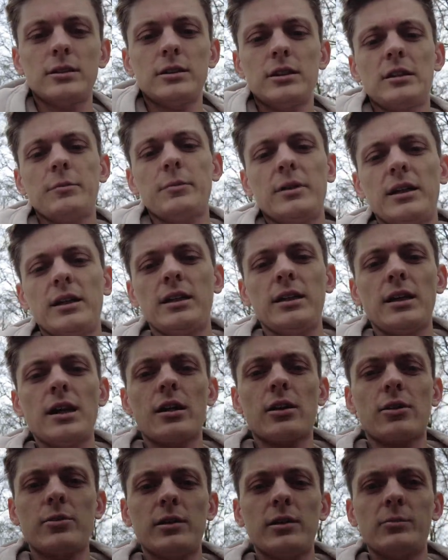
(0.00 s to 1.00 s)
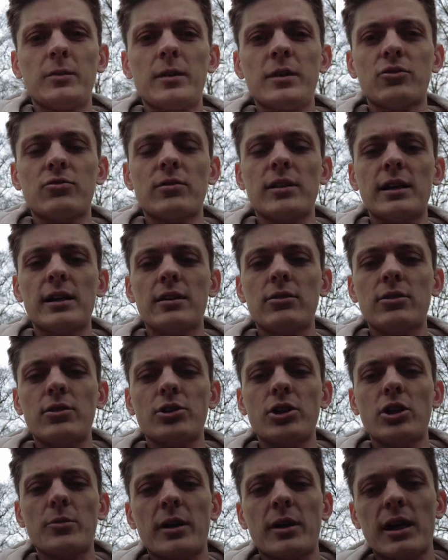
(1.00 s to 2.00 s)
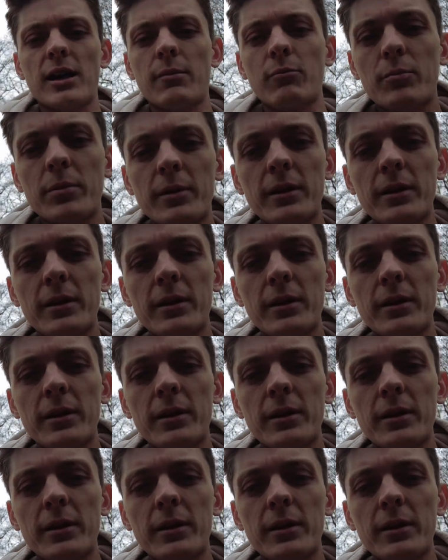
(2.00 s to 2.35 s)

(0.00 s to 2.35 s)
let me quickly spin this around. I'll show you my camera